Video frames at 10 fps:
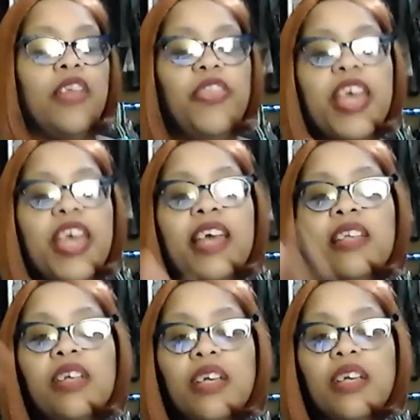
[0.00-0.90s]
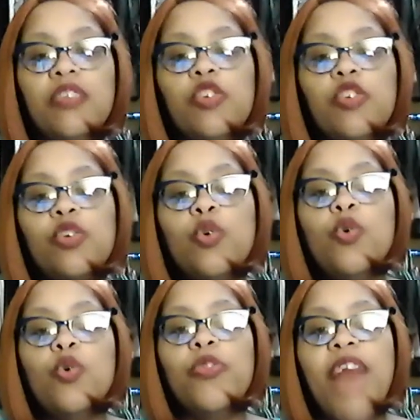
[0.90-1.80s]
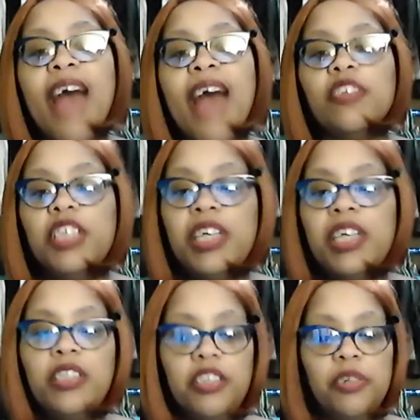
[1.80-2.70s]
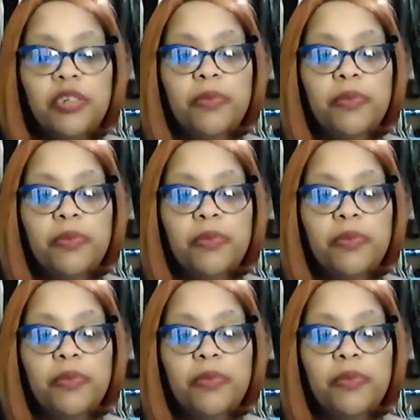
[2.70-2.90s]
Then the school That'll Teach them.